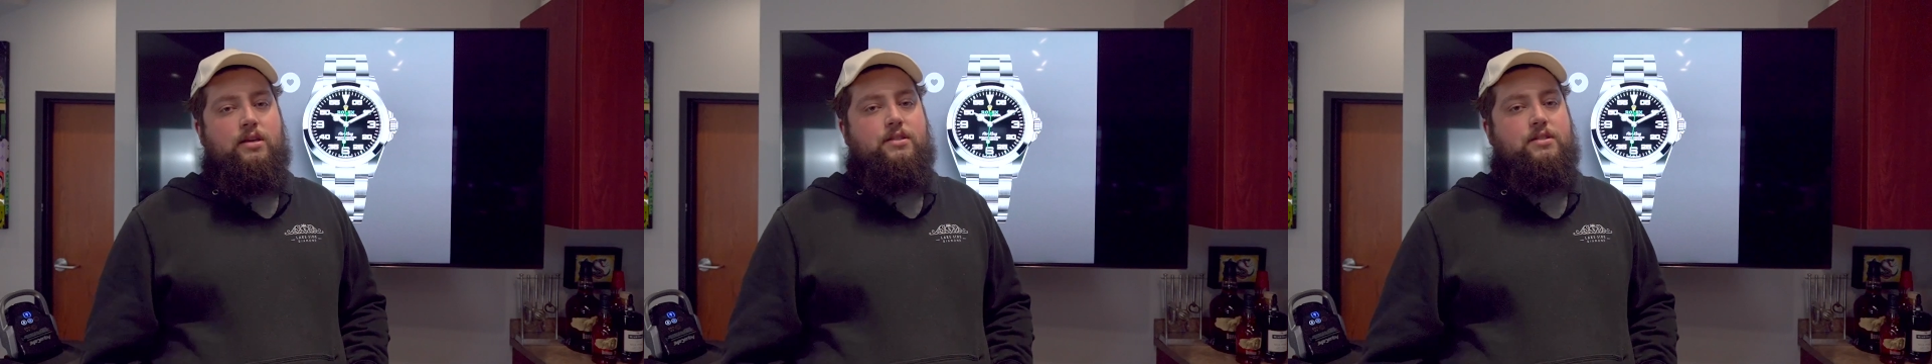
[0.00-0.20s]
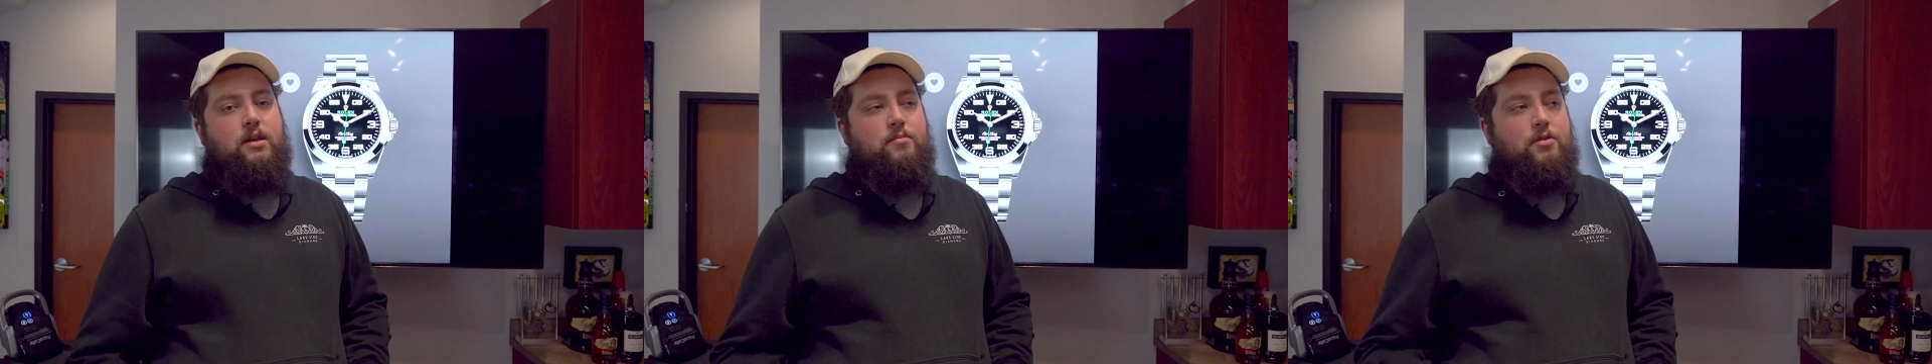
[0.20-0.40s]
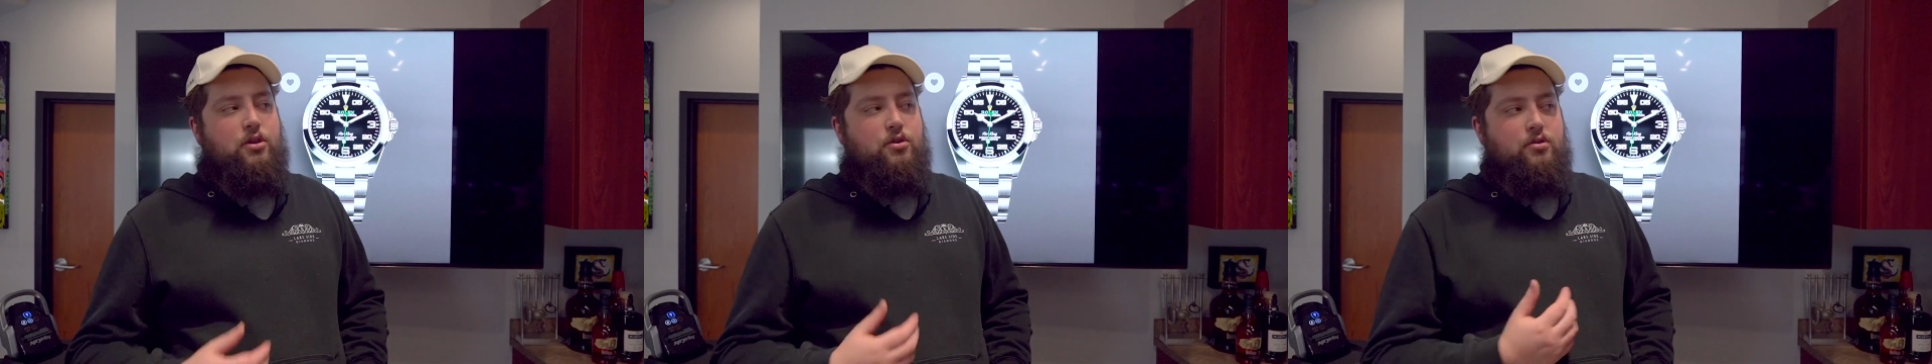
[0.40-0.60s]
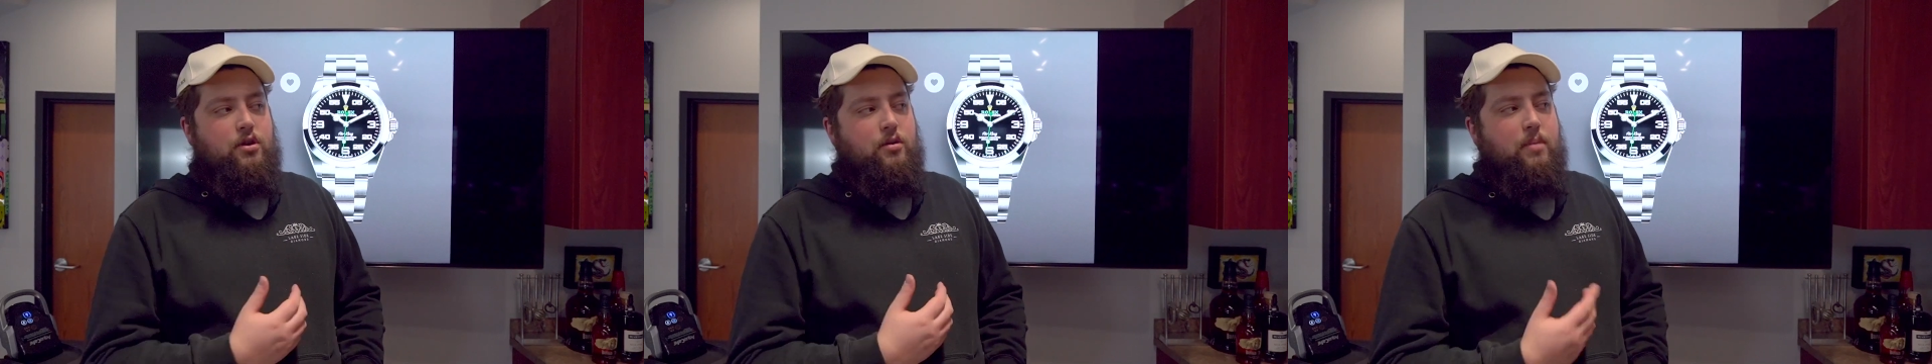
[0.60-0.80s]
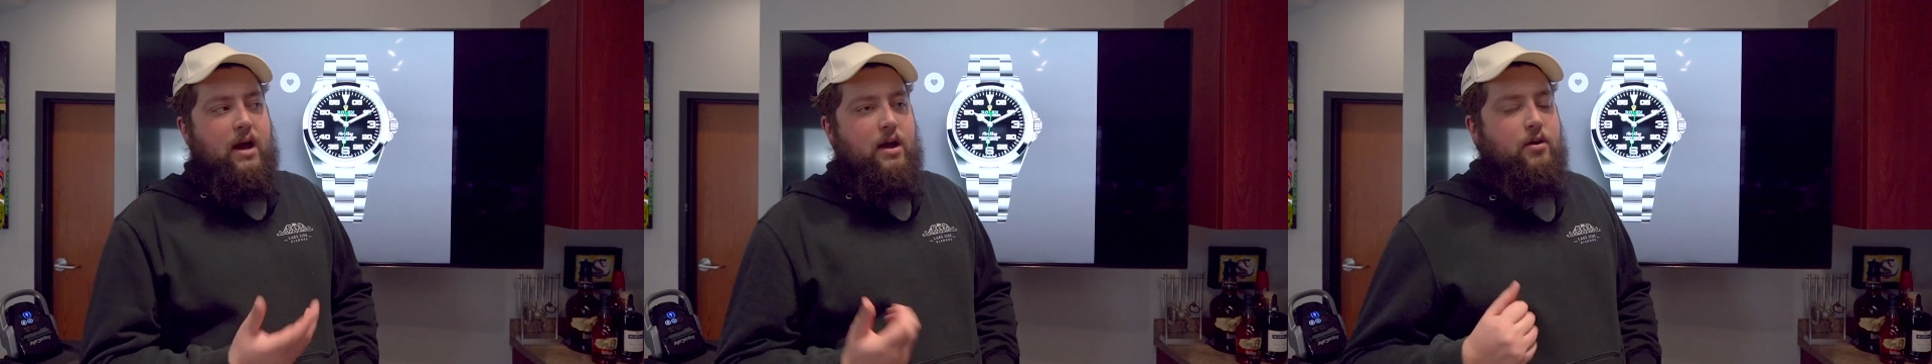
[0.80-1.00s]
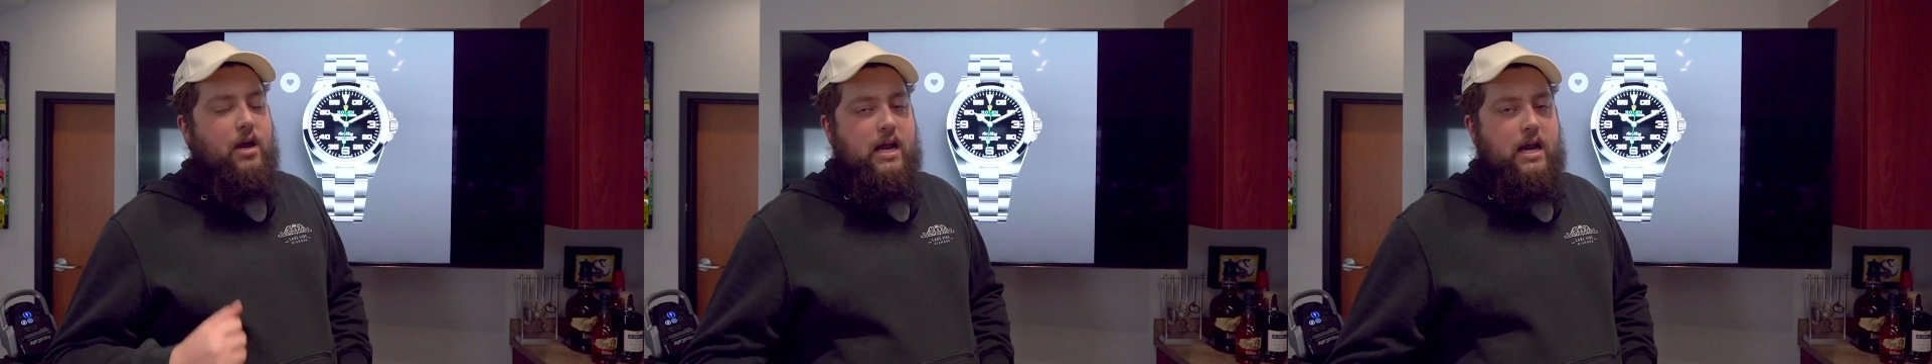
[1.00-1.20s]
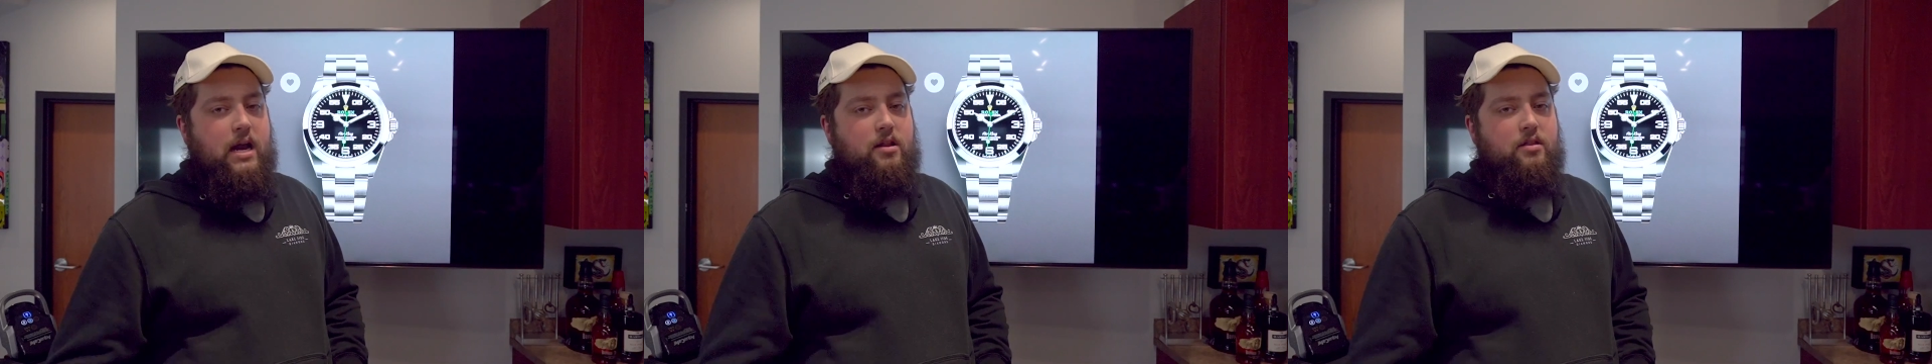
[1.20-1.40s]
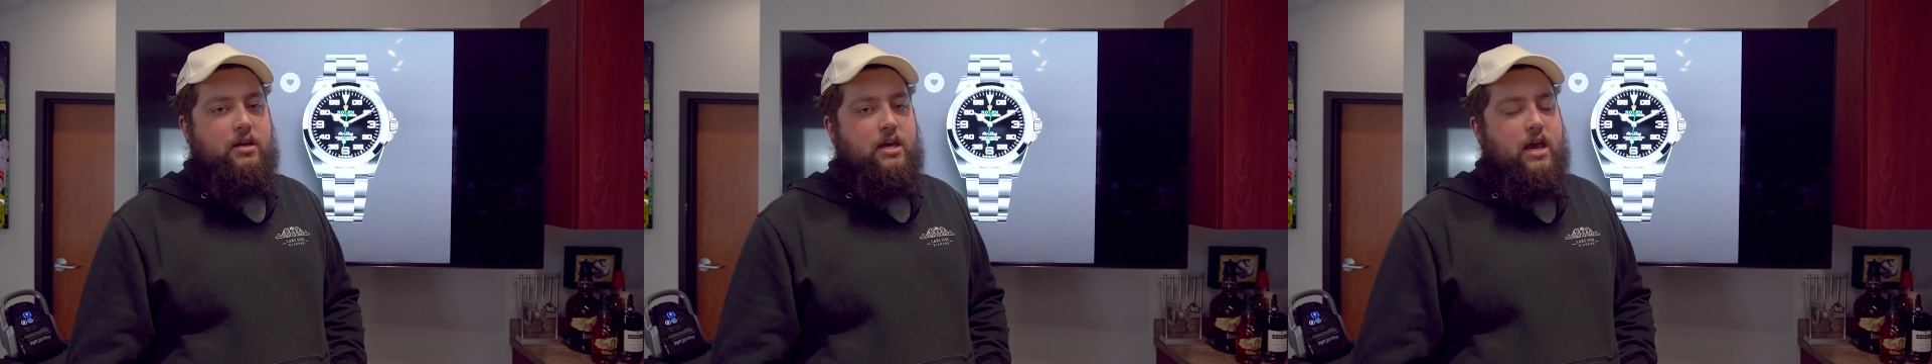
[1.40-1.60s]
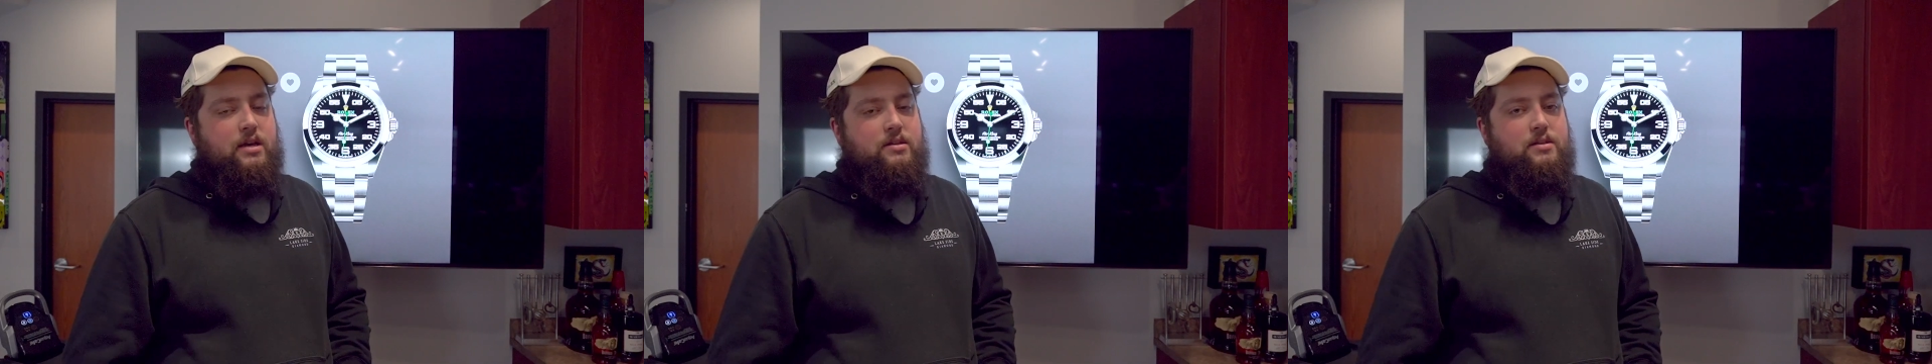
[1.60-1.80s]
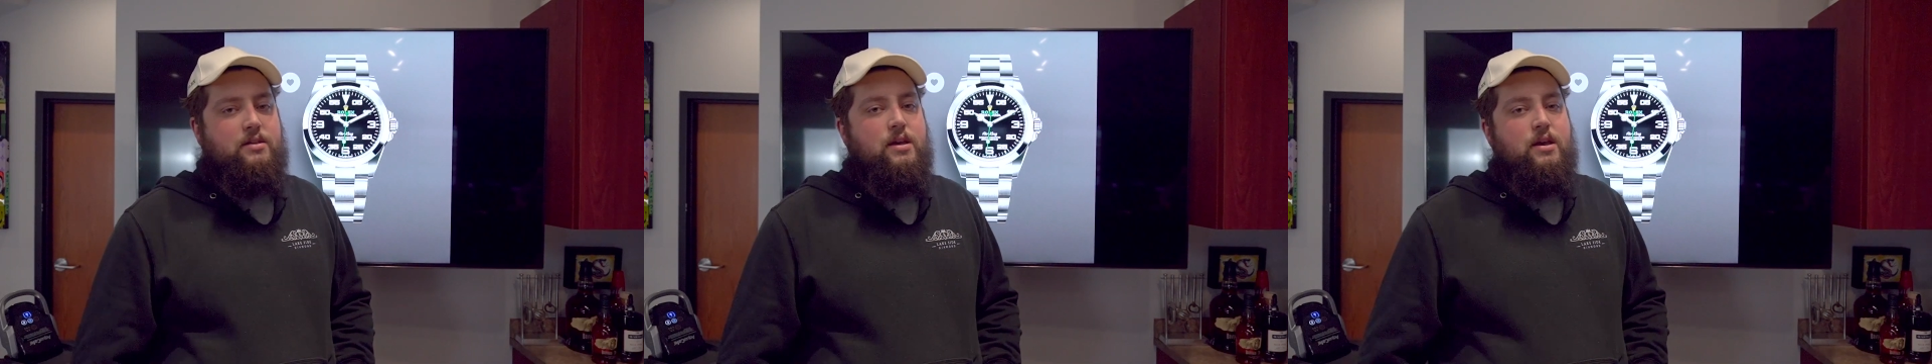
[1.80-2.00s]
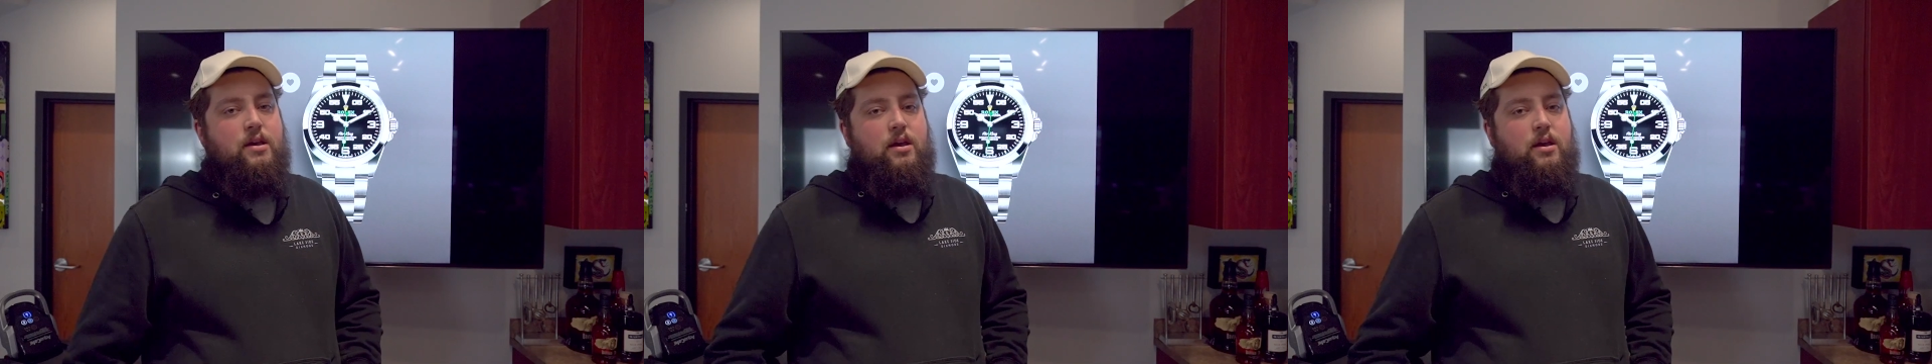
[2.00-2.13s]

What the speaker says: it's something you could buy right out of the case.